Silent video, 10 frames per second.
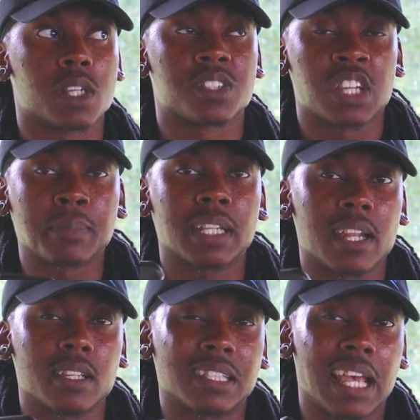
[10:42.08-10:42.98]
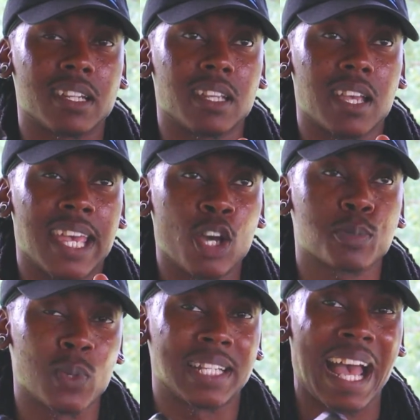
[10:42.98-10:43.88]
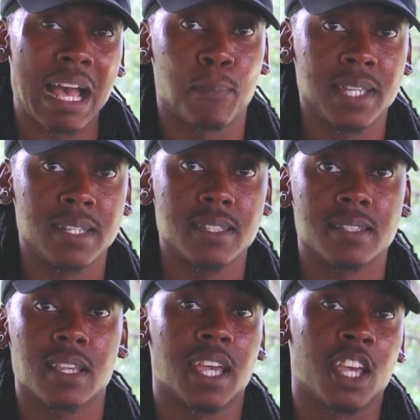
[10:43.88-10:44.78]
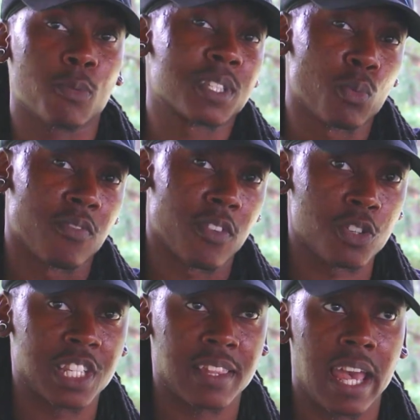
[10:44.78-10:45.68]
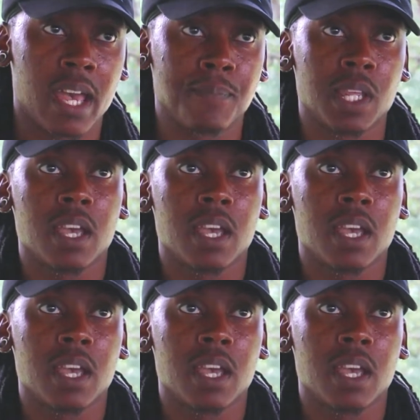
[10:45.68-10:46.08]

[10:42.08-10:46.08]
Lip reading: Something that helps with diabetes, it helps in reversing that.